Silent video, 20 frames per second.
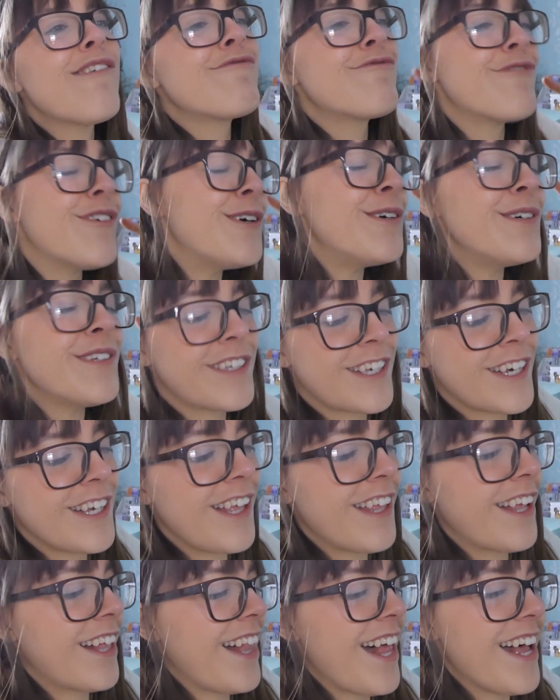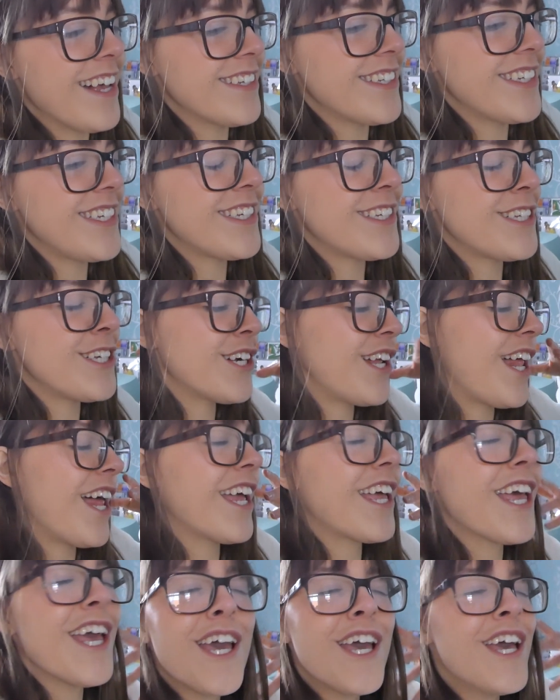rose colored glasses and you're
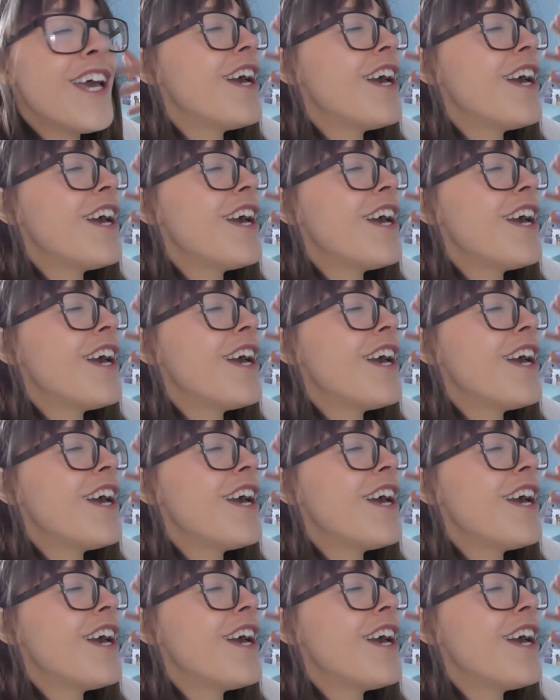like,